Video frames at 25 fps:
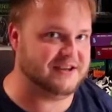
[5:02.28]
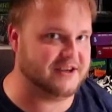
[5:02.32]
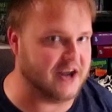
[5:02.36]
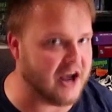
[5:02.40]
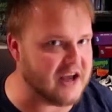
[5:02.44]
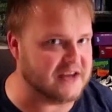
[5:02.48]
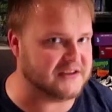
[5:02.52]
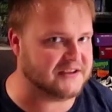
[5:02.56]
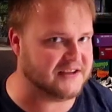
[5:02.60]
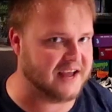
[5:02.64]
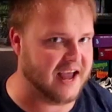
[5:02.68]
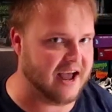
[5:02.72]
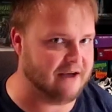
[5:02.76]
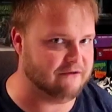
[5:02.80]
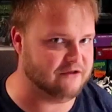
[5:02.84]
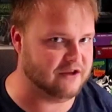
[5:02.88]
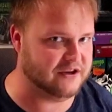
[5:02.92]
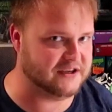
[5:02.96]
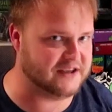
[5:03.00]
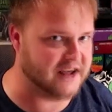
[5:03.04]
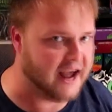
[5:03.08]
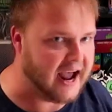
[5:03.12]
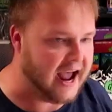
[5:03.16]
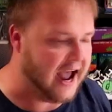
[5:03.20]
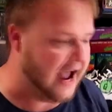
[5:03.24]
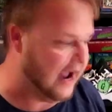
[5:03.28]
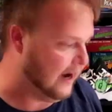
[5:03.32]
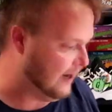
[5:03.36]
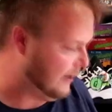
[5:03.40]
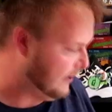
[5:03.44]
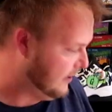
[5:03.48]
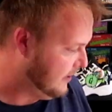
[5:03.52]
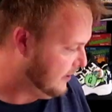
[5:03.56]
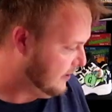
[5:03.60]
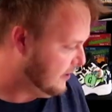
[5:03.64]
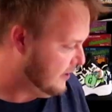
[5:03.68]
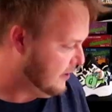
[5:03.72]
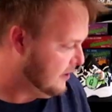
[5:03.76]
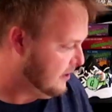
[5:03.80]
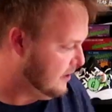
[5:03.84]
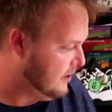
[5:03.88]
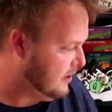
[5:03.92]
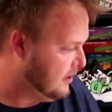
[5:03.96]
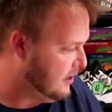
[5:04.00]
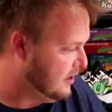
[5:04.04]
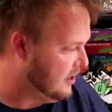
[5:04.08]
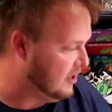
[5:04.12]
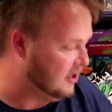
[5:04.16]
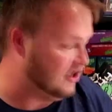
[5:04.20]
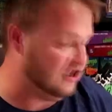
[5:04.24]
does have the tag.
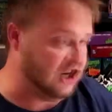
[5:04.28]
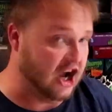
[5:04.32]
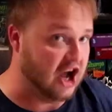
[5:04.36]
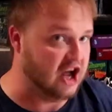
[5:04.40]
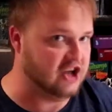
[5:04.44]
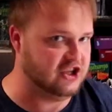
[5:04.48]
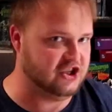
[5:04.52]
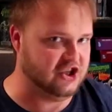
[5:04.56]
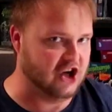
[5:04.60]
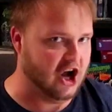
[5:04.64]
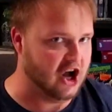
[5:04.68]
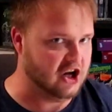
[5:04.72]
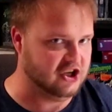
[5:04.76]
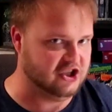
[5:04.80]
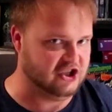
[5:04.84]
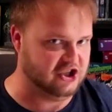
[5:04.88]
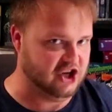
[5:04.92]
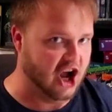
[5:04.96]
Dun dun